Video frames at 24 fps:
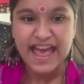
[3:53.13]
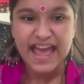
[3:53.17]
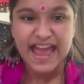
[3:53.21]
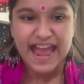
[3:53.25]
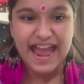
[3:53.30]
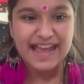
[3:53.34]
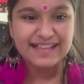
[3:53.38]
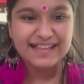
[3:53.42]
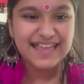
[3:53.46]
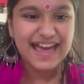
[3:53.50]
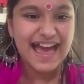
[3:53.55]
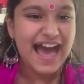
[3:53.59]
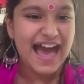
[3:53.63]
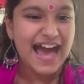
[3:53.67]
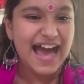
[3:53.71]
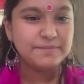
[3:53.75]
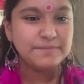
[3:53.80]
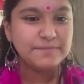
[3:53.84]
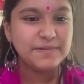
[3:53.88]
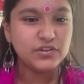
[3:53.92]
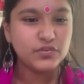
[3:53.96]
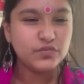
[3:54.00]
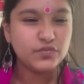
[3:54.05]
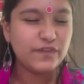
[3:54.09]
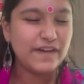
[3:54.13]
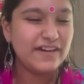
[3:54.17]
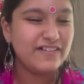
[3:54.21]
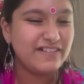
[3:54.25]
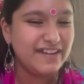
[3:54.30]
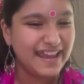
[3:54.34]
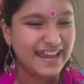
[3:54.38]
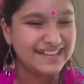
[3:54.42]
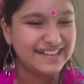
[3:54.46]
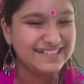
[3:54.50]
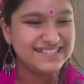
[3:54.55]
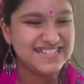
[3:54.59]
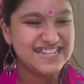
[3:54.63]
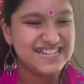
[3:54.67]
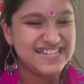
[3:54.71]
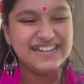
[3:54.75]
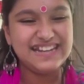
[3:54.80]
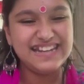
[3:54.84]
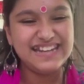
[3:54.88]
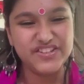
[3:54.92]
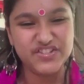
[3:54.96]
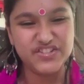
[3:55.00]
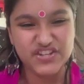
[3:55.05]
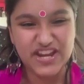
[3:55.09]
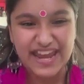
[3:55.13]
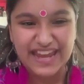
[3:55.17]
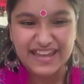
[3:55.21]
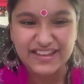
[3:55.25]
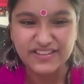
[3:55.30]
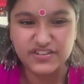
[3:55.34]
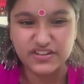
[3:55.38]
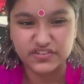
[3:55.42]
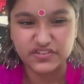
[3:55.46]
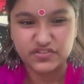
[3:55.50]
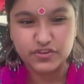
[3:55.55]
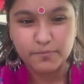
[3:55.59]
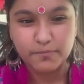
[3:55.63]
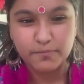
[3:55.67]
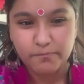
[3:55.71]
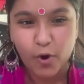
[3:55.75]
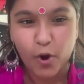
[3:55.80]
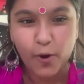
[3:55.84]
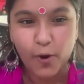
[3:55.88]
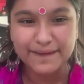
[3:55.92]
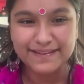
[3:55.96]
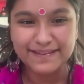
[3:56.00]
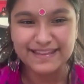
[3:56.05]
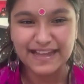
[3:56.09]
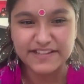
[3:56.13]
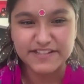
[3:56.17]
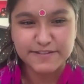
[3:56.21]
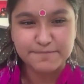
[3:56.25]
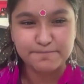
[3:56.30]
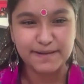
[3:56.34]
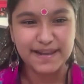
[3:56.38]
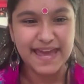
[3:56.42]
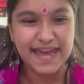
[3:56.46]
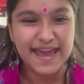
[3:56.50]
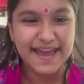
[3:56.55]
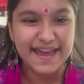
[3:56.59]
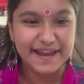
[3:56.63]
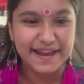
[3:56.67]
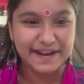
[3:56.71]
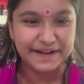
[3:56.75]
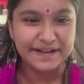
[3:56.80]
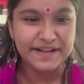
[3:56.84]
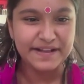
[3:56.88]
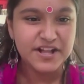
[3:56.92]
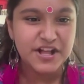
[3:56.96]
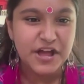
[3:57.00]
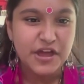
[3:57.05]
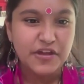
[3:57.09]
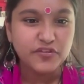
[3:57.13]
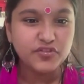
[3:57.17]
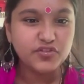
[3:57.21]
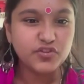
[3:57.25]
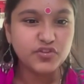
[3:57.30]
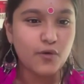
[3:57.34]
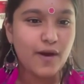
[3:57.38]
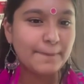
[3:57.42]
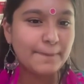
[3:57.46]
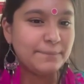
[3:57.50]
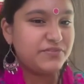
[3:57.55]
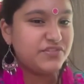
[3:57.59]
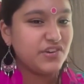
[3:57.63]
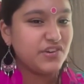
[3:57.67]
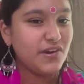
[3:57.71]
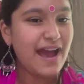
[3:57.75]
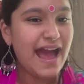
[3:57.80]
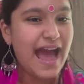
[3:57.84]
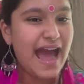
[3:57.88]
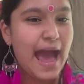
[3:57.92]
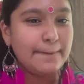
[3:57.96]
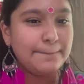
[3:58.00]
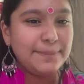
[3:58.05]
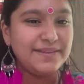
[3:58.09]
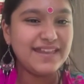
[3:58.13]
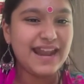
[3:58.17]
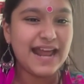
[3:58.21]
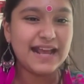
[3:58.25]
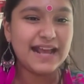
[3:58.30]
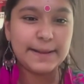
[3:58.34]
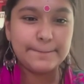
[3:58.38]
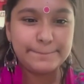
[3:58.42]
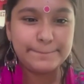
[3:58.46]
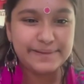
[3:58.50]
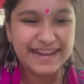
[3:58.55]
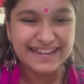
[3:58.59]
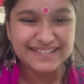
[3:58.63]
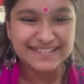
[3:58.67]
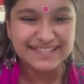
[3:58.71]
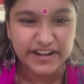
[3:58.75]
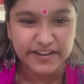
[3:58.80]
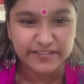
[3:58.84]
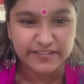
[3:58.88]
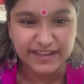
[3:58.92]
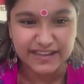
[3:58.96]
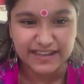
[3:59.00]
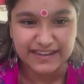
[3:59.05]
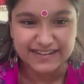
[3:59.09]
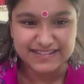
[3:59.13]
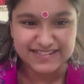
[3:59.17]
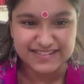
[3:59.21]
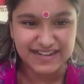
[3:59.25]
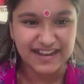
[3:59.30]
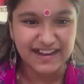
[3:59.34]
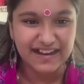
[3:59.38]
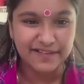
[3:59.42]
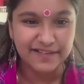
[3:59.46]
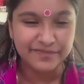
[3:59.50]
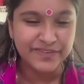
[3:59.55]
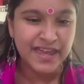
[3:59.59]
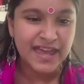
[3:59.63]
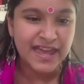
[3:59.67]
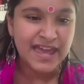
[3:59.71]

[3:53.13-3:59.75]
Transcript: And the atmosphere instantly changes the moment that's playing. So I'm so happy that I can play that on the guitar.